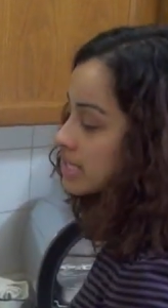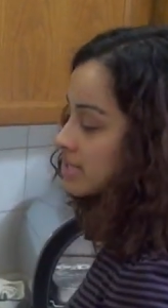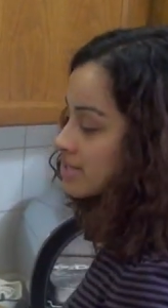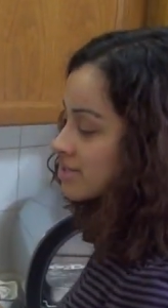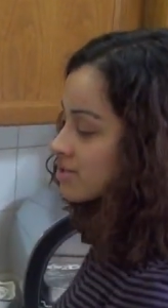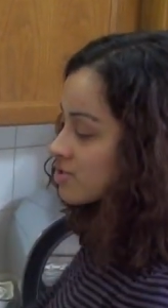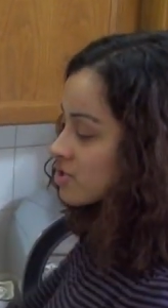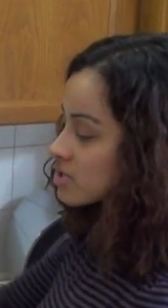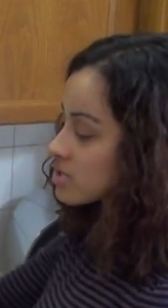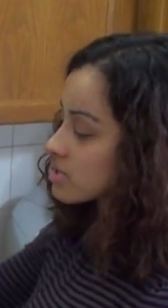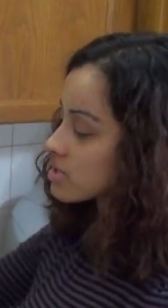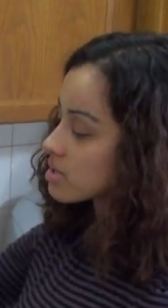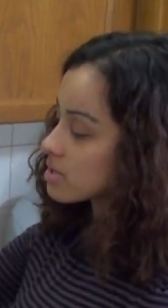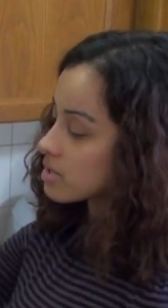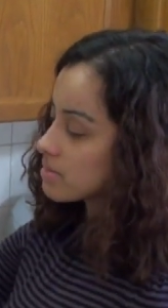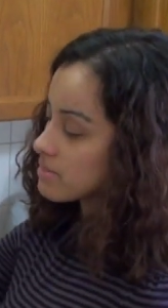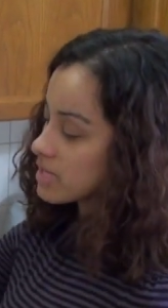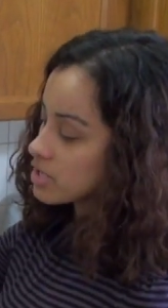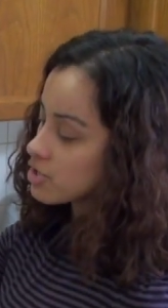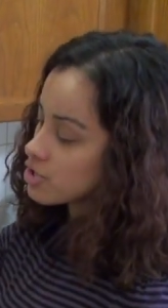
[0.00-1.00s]
this is just
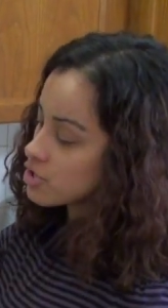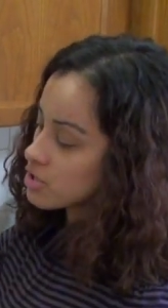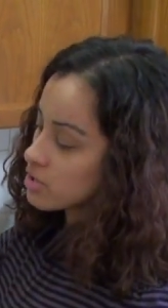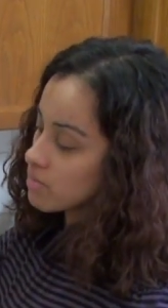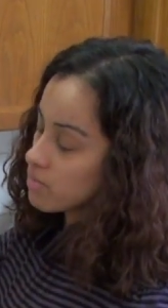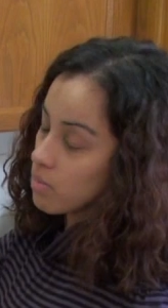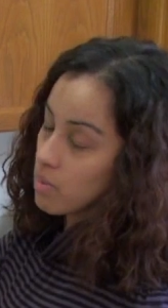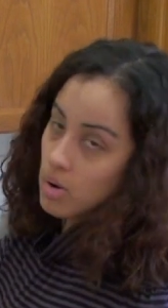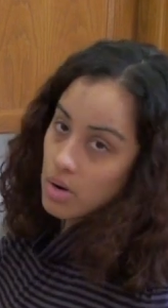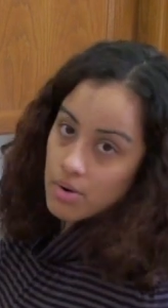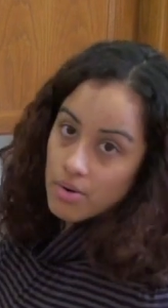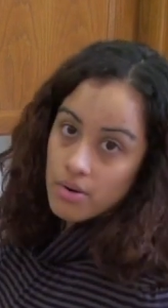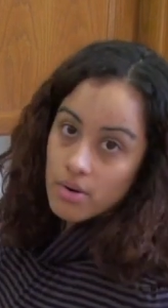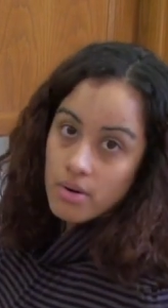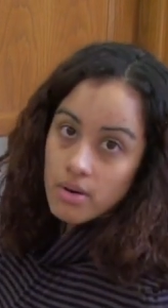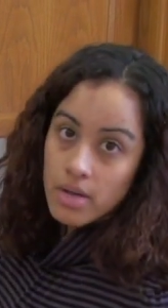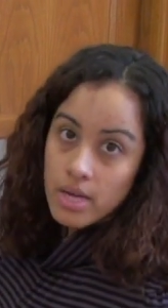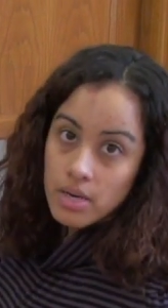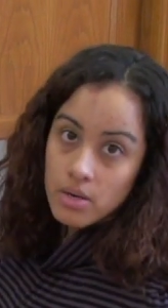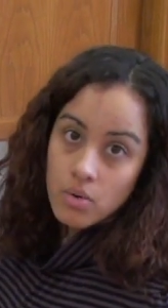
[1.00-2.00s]
a mixture of
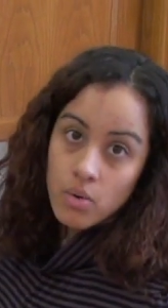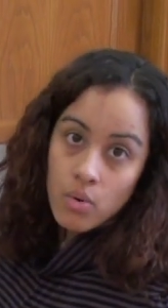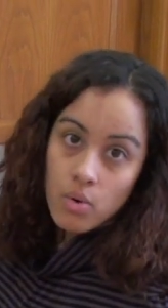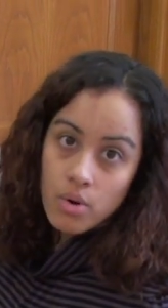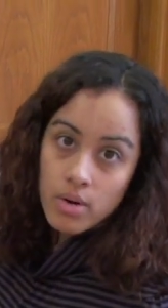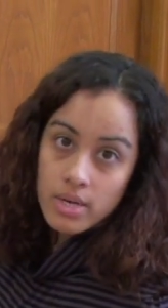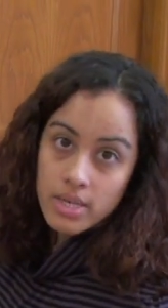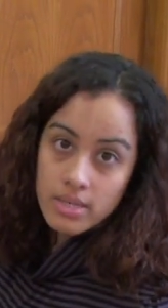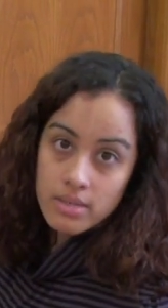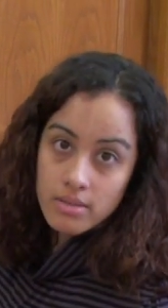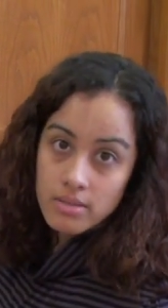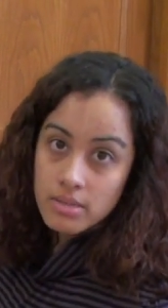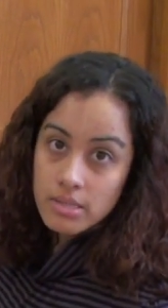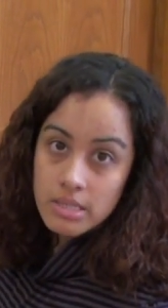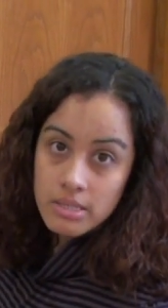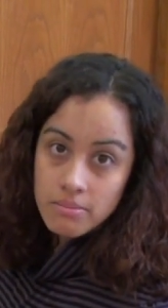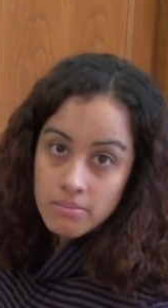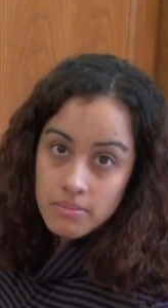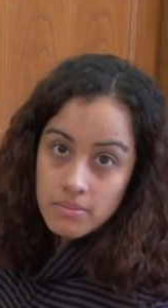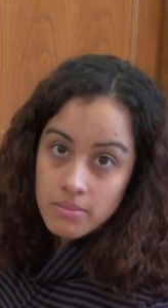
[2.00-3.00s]
water and corn and
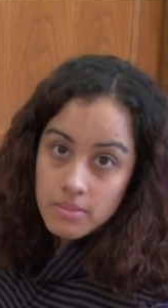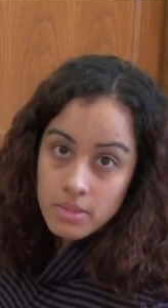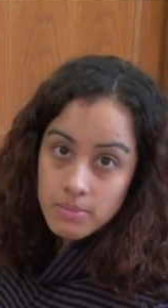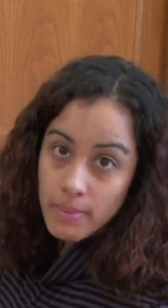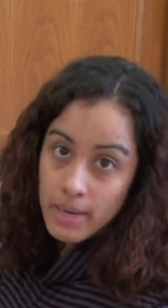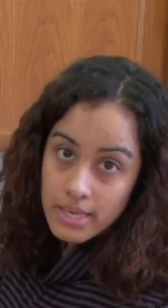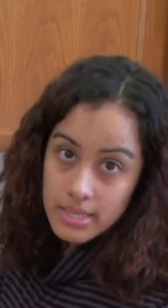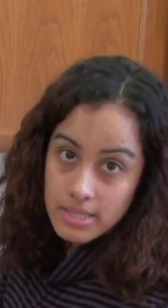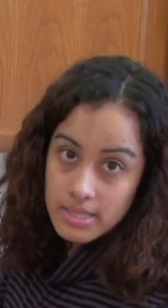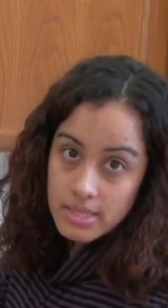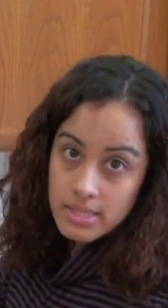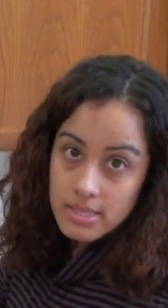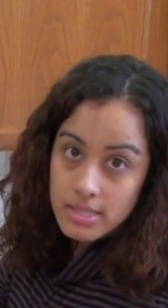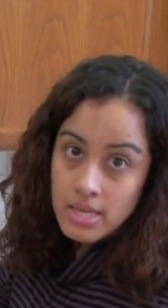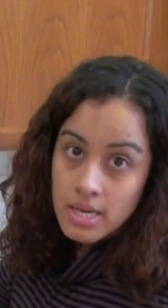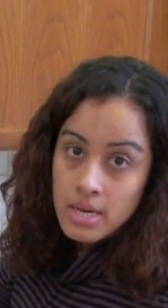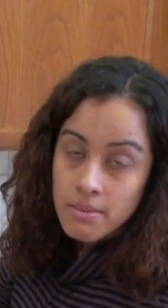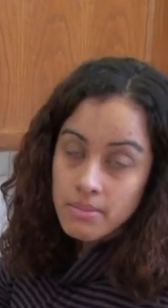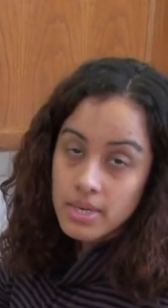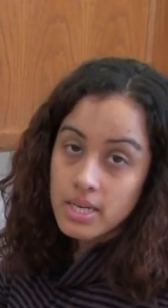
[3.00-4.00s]
some
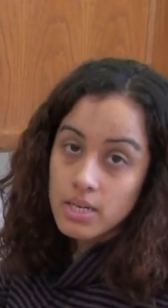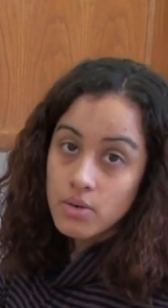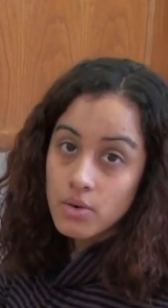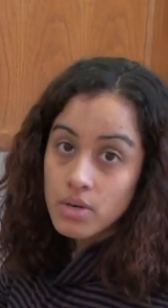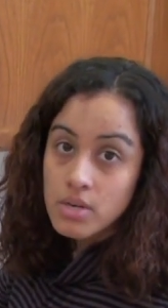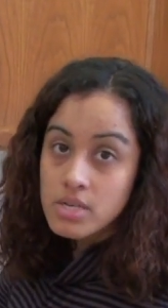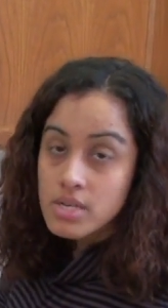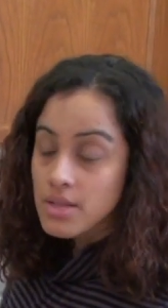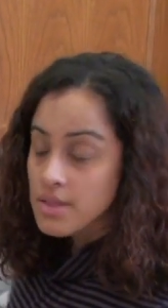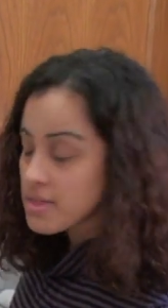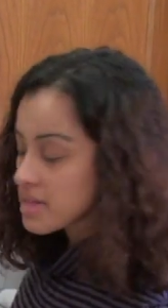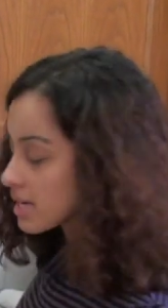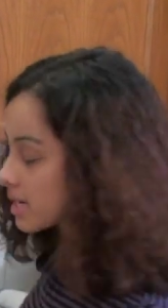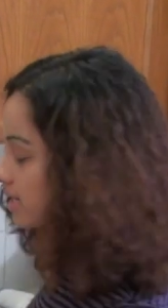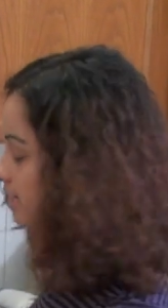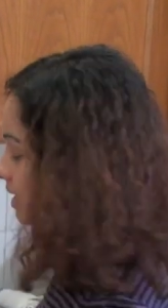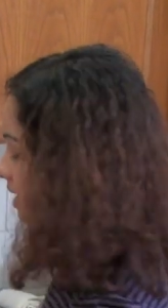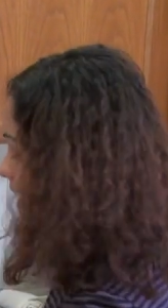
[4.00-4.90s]
spices, but in order to thicken